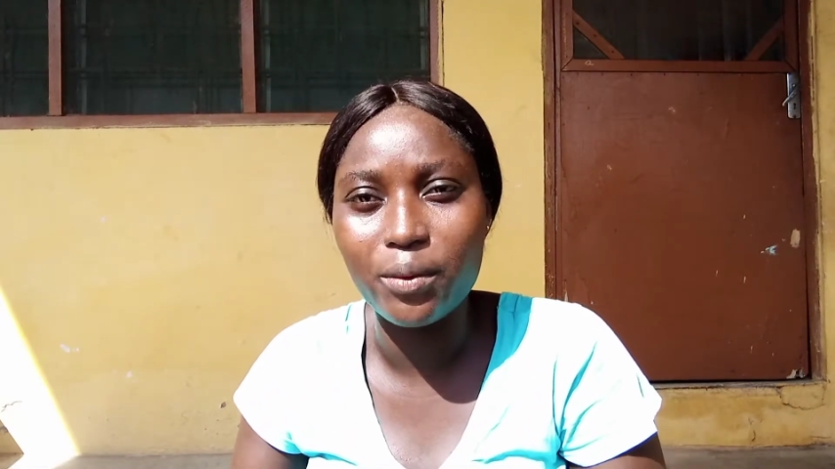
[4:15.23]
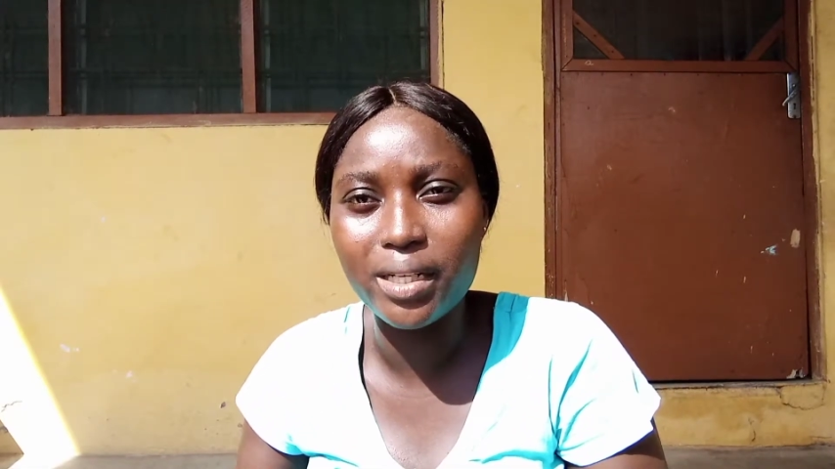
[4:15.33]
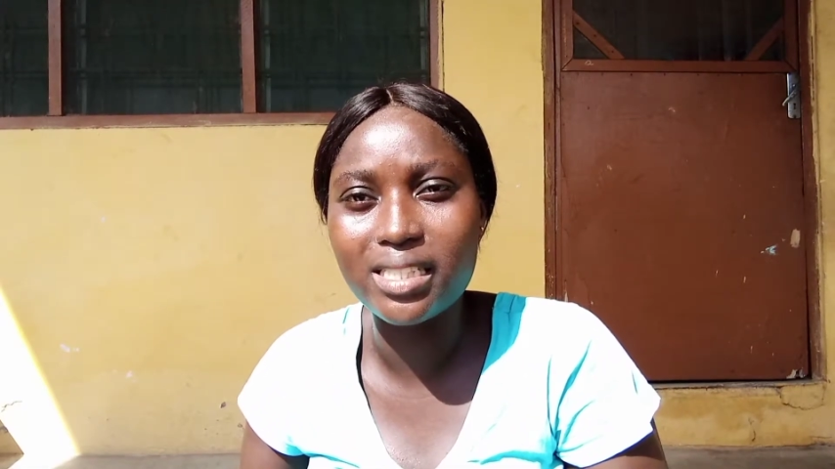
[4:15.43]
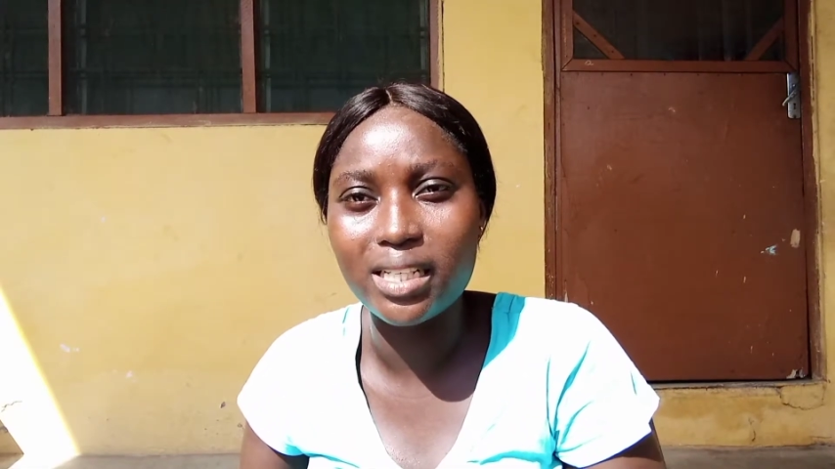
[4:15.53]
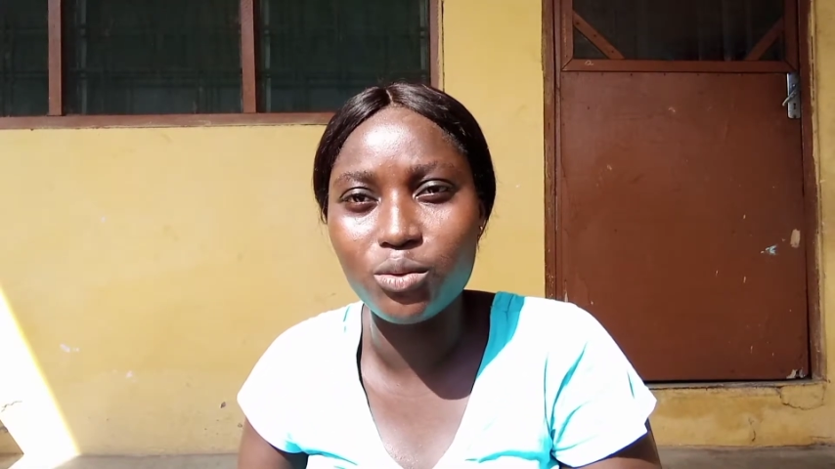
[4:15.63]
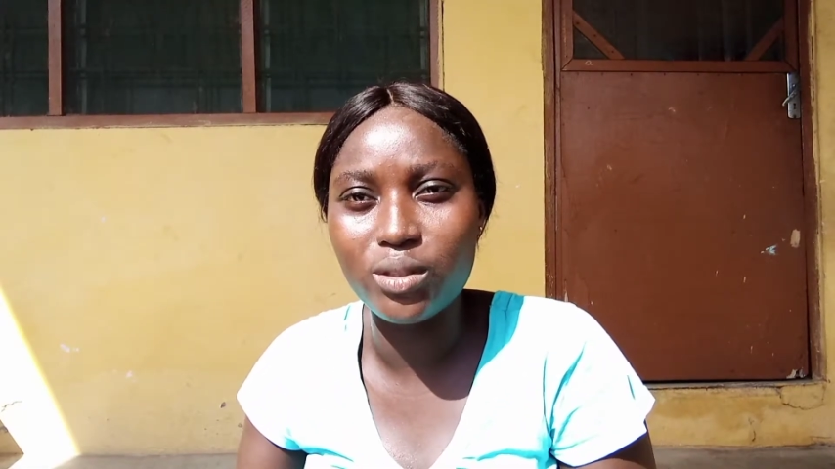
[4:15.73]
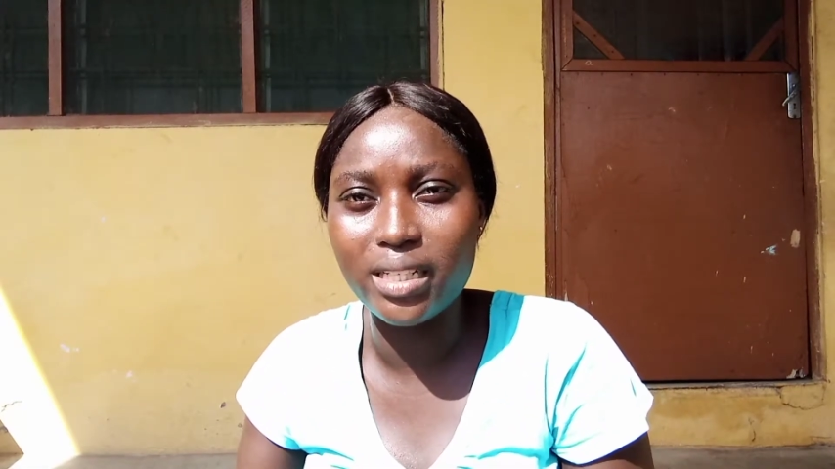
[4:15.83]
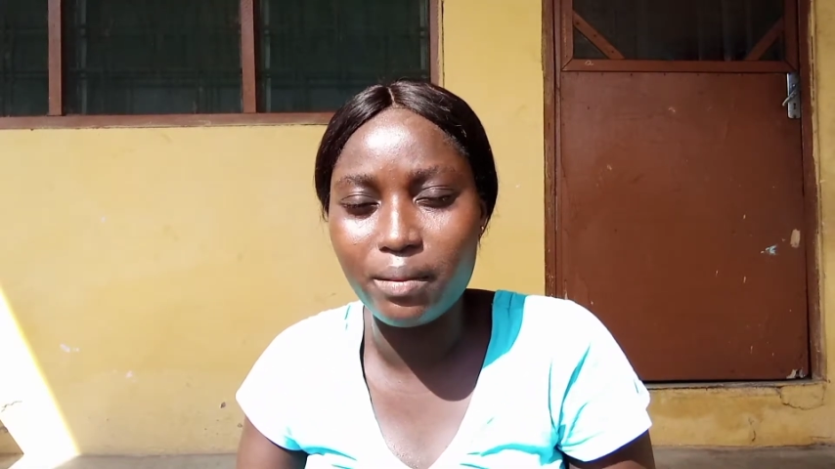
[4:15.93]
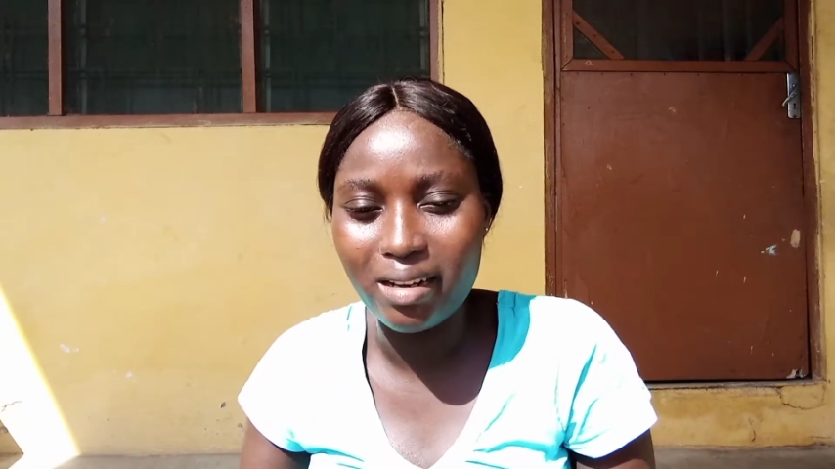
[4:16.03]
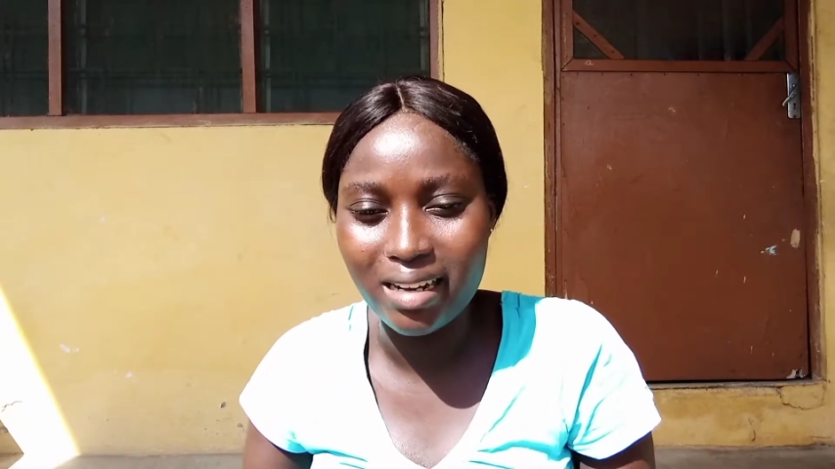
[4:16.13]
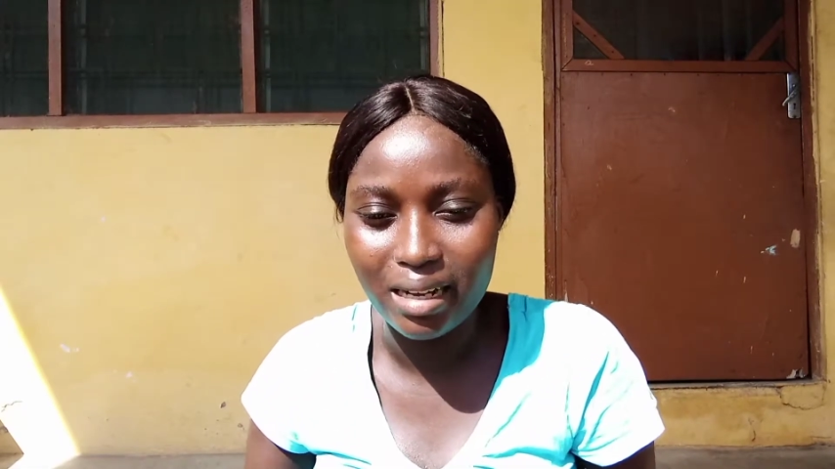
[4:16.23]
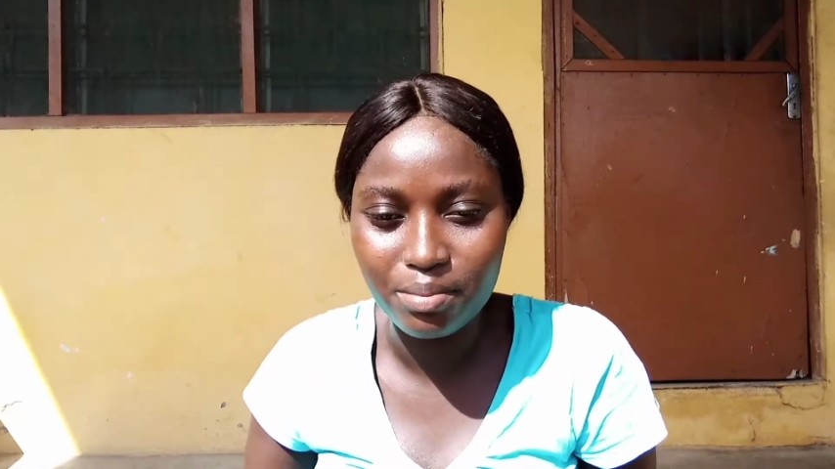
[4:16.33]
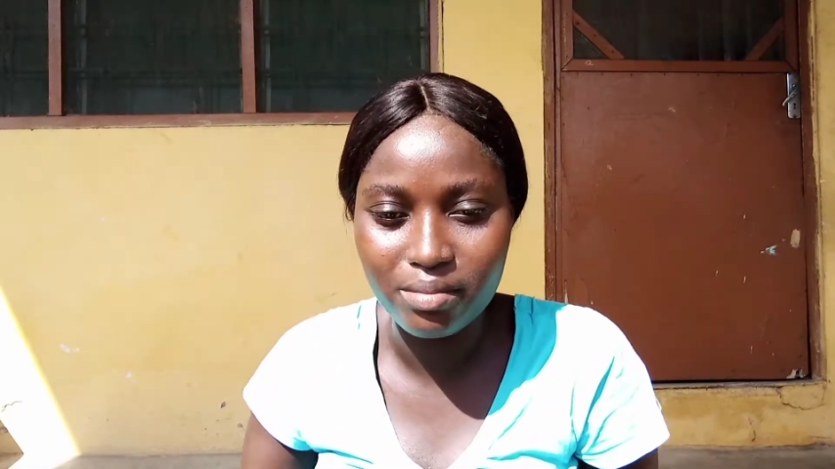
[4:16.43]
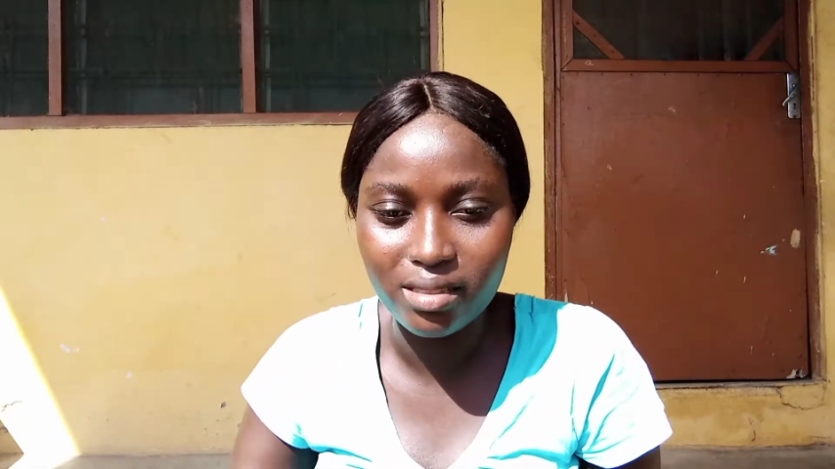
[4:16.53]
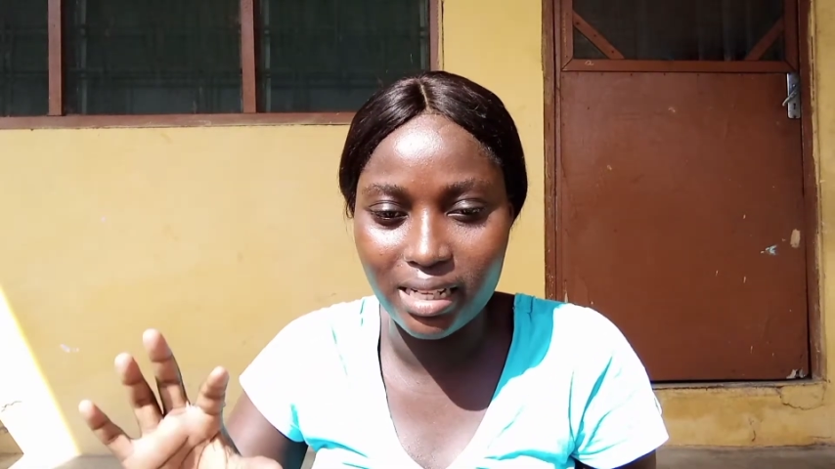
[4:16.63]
wigs and do the caps,